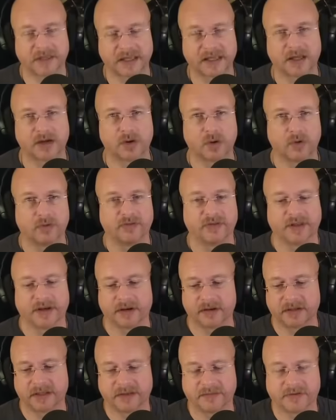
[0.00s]
can go over
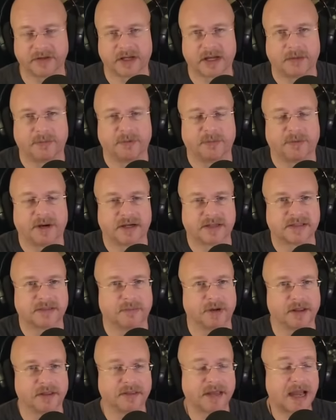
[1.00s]
there and give you a couple bucks a
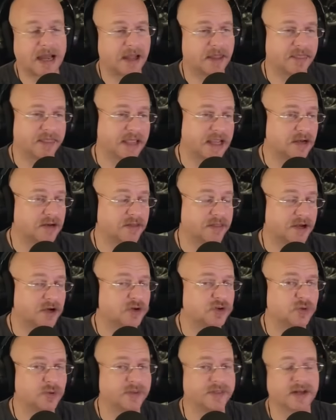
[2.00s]
month. They, they're
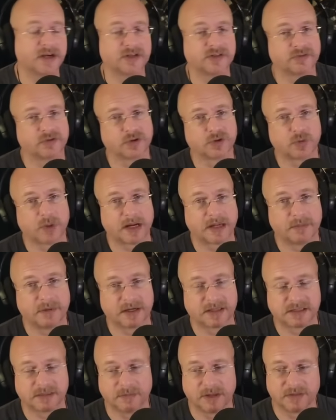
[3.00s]
doing theirs for 20
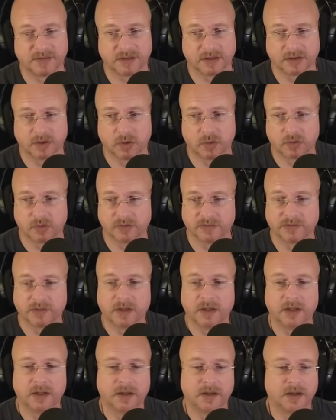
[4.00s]
bucks a month at locals.
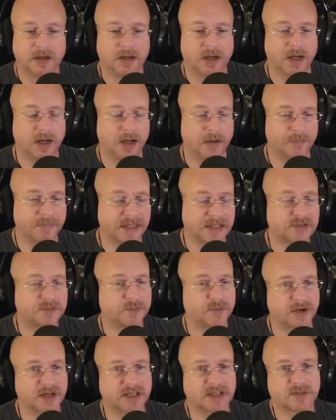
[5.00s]
Um, that's
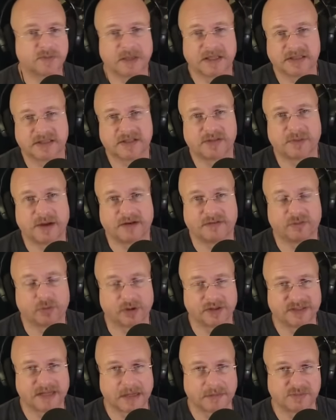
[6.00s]
pretty expensive. That's about
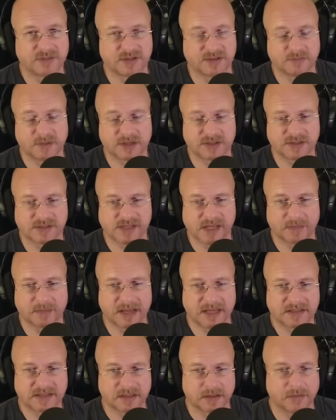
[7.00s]
four times as much as I'm
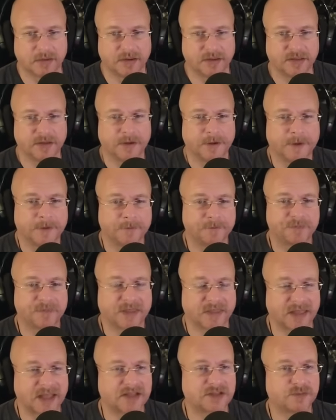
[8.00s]
asking a month.
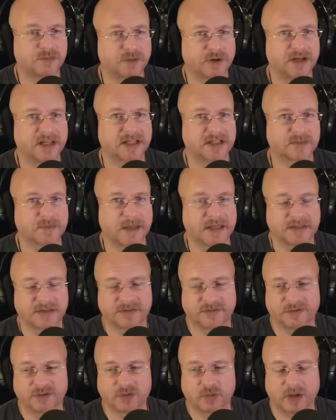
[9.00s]
That's pretty
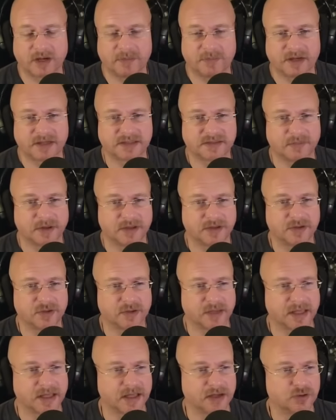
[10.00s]
expensive. For 20 bucks a month, you
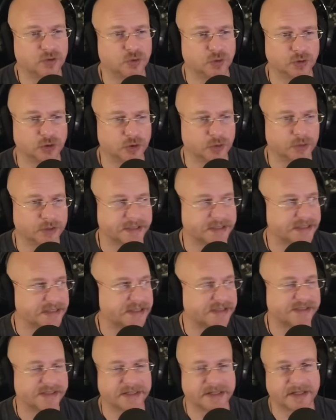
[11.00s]
can get Hulu and
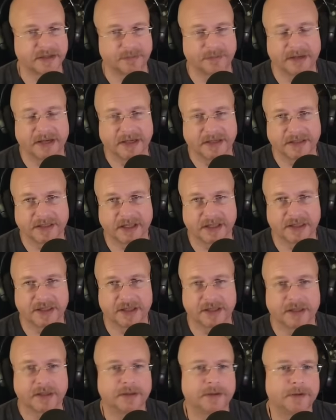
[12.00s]
Disney combined, I think.